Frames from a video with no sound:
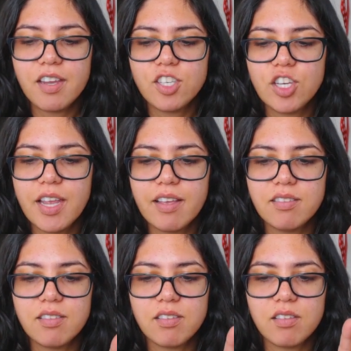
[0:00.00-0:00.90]
She
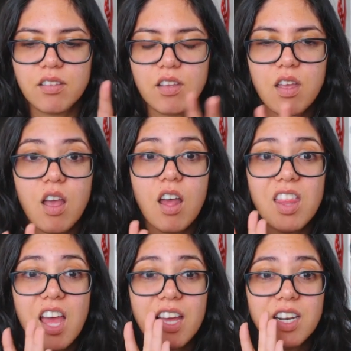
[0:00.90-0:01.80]
has a
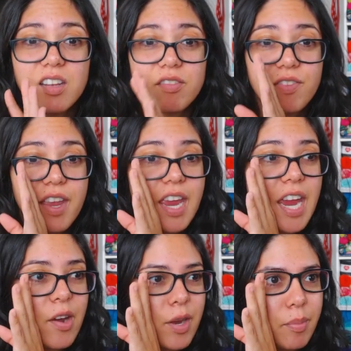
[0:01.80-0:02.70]
lot of
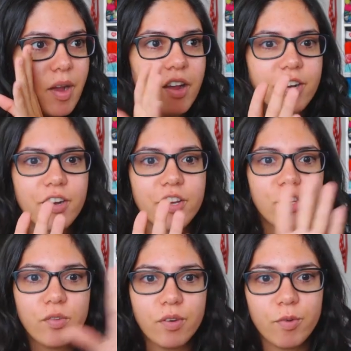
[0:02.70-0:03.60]
Harry Potter
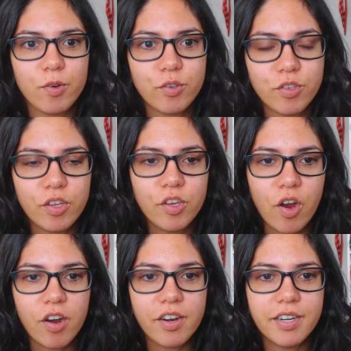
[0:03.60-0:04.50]
universe
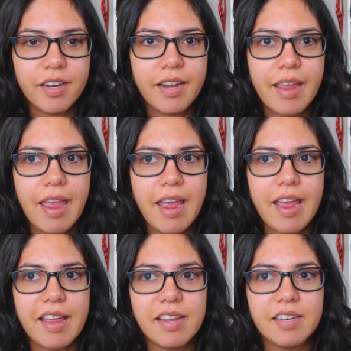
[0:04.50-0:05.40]
yarn,
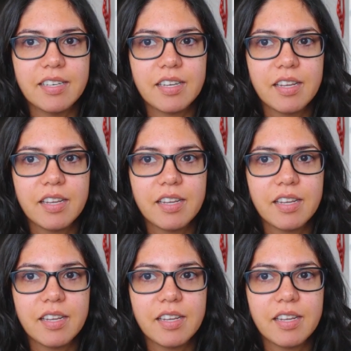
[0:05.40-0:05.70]
and